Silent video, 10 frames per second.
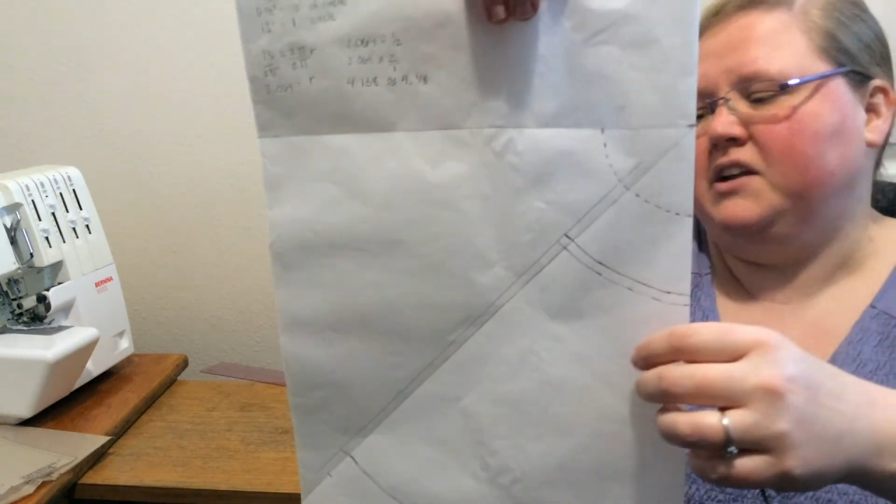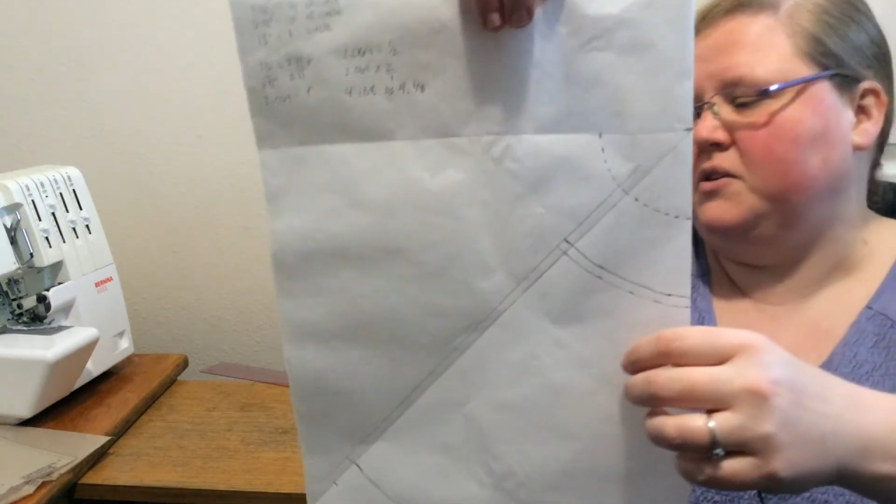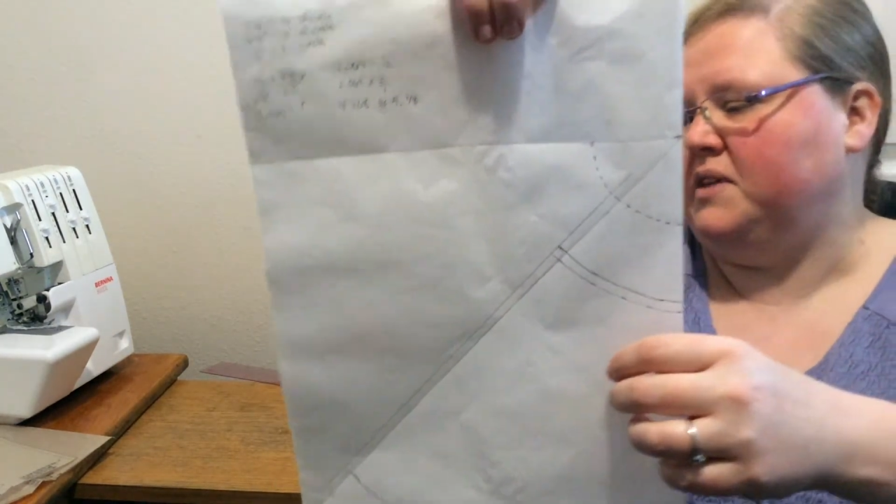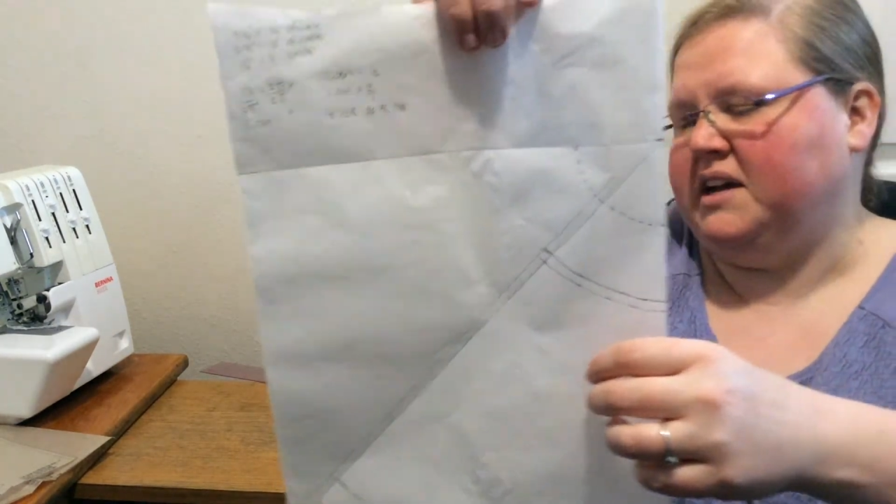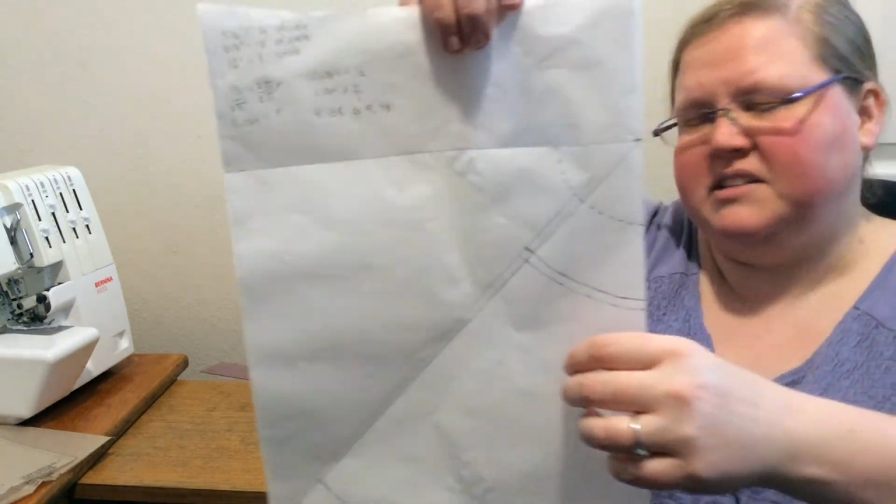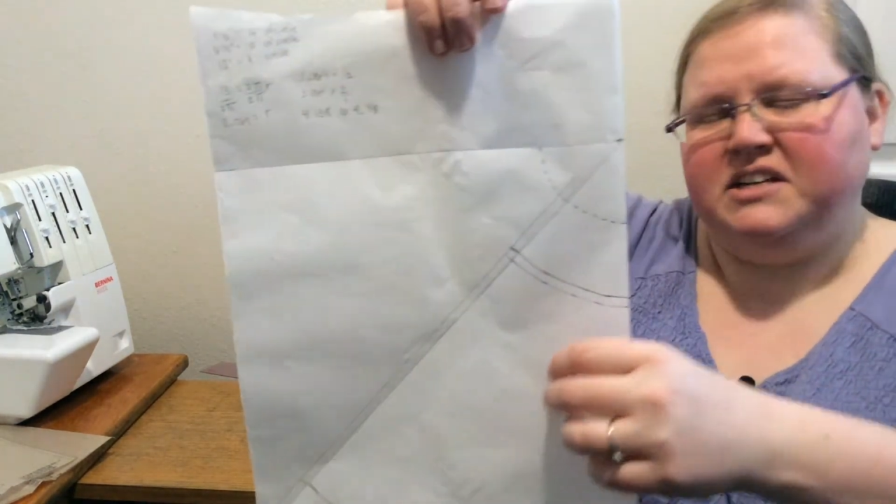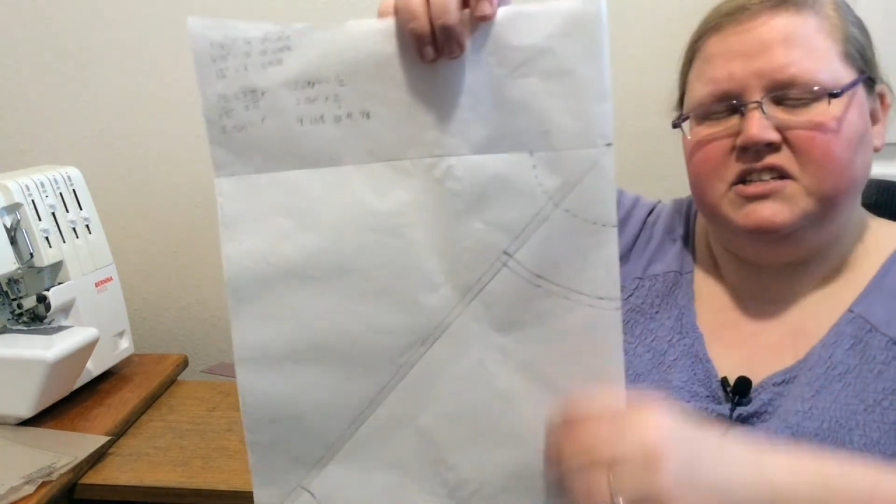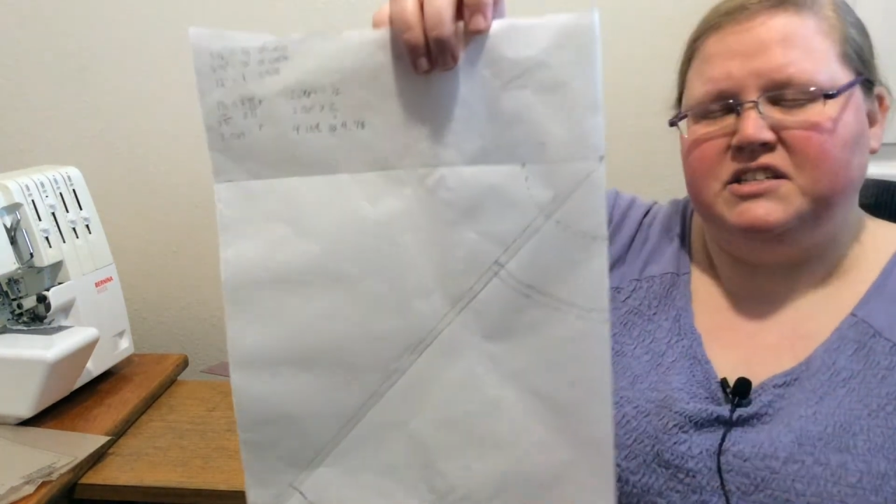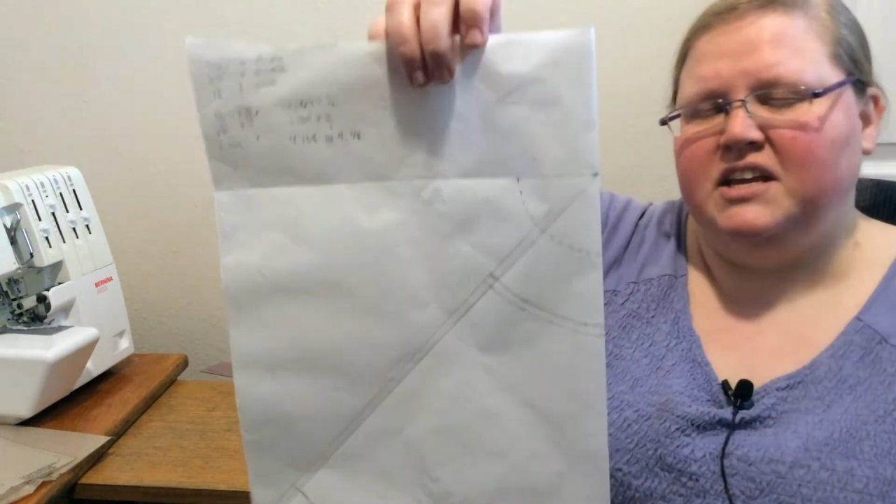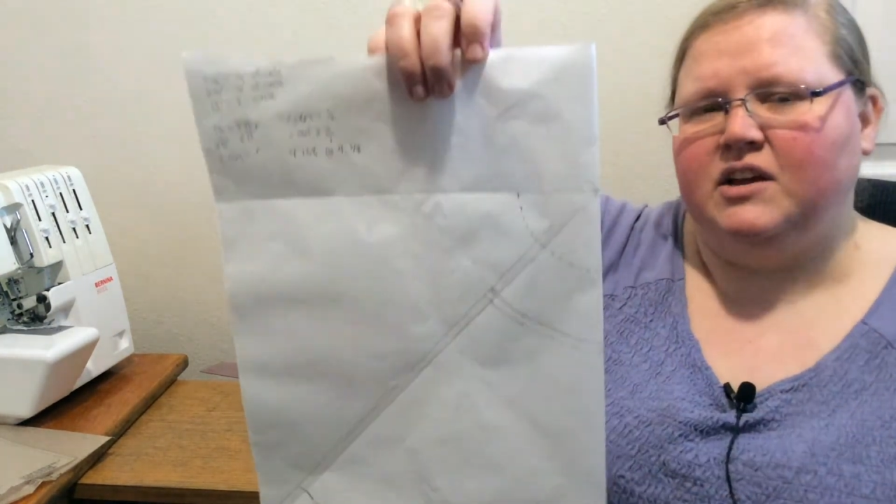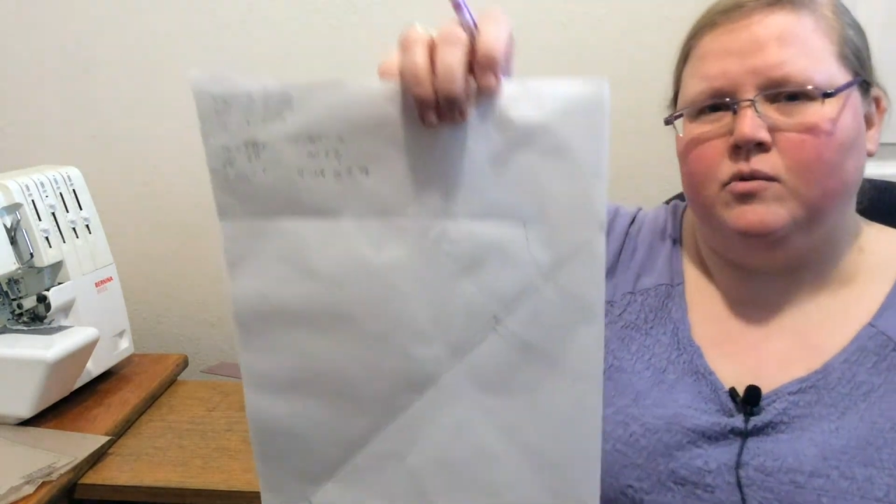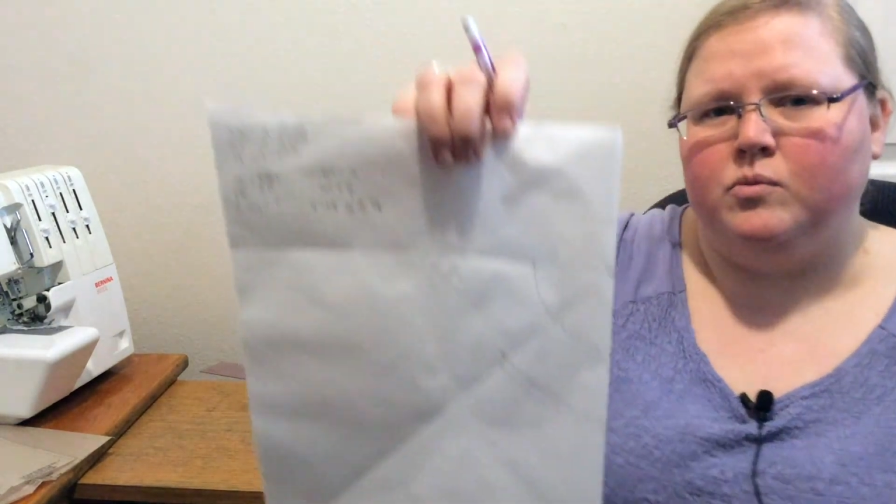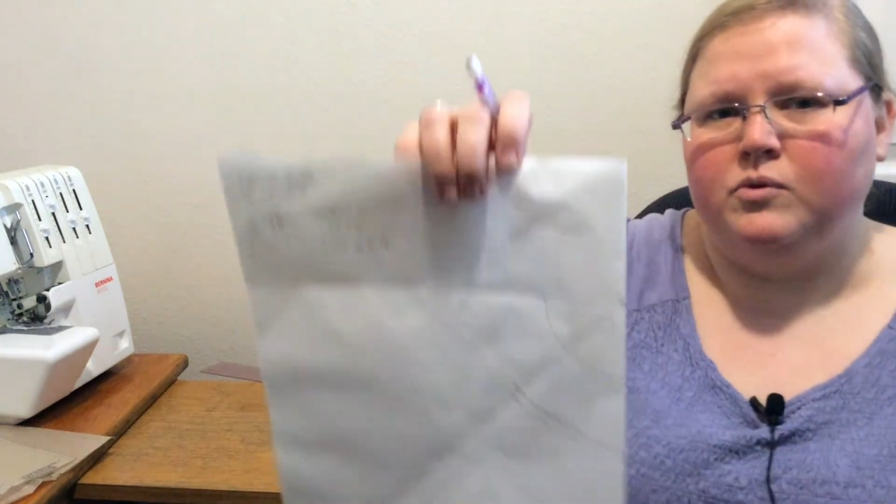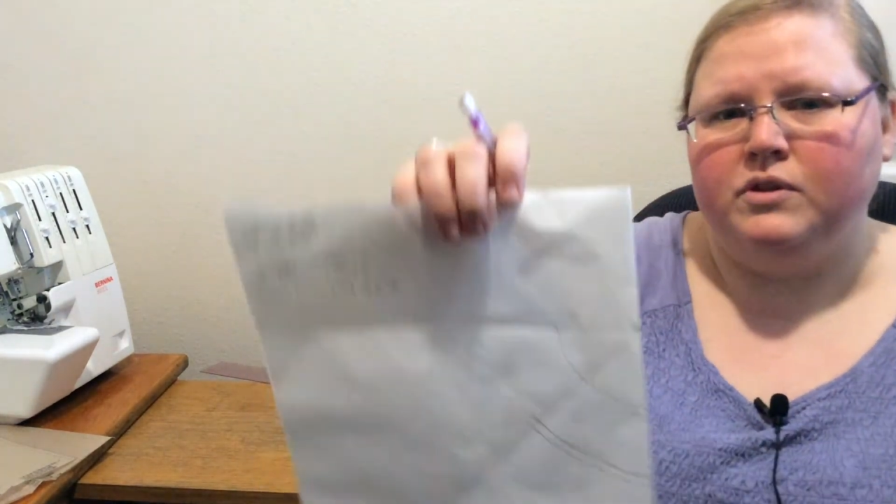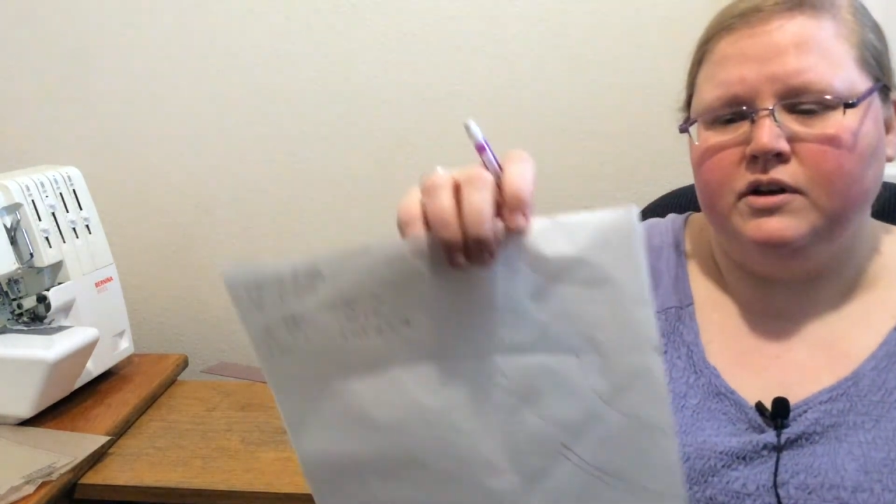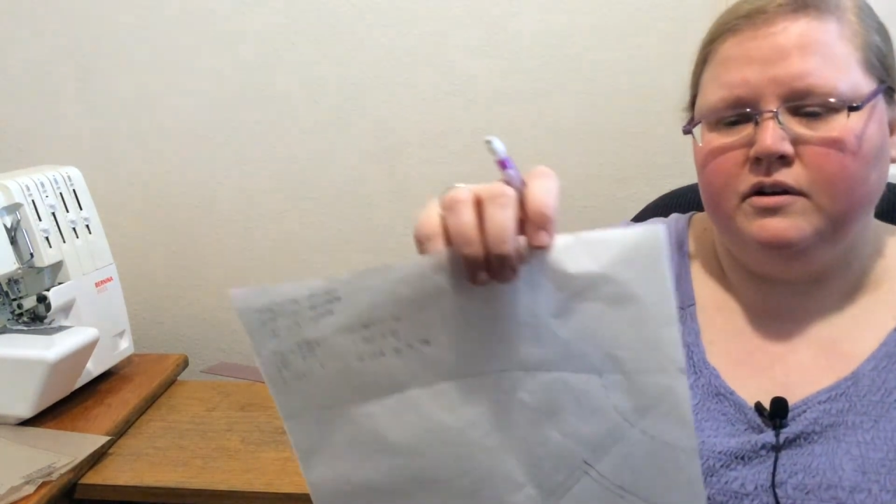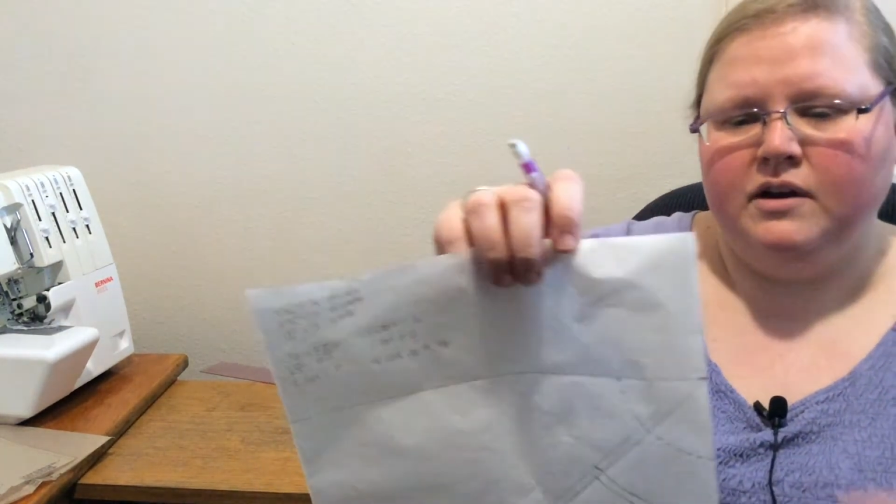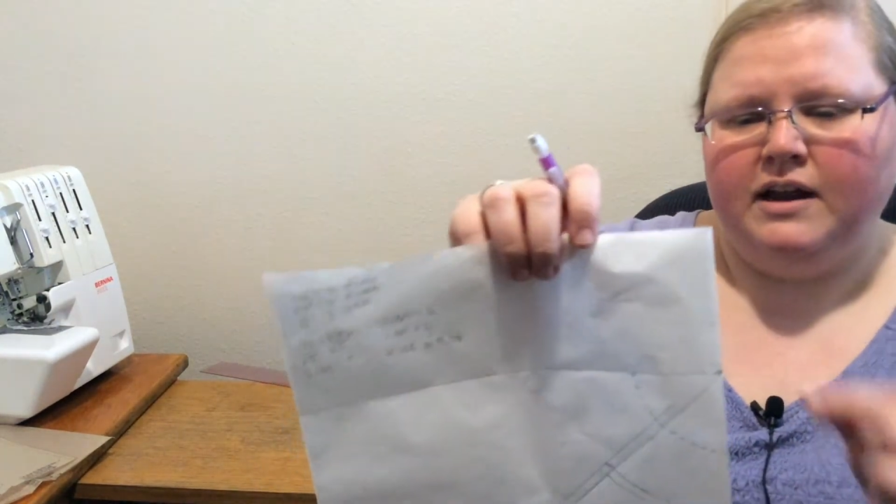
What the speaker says: do that is I just take a ruler